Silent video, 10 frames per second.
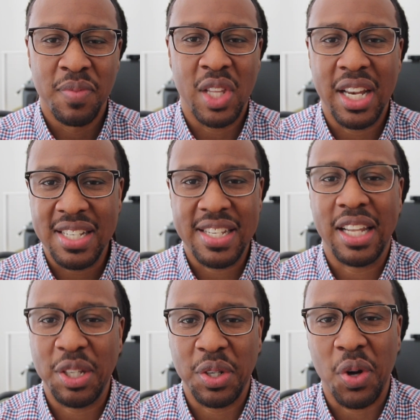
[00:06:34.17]
that is
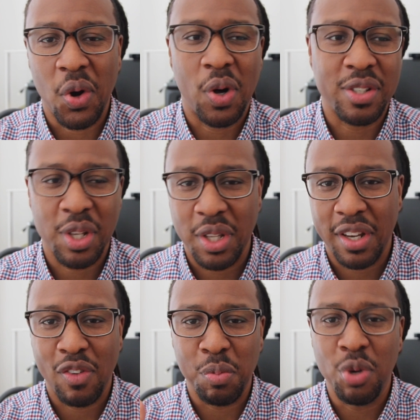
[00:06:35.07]
telling you to call so that they
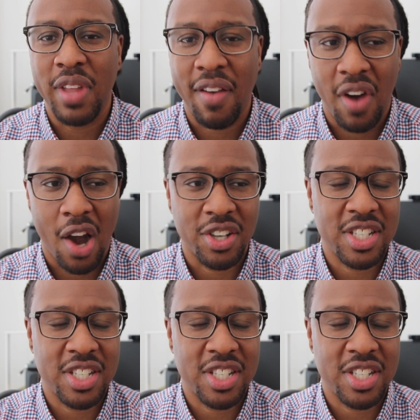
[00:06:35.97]
can remove that virus,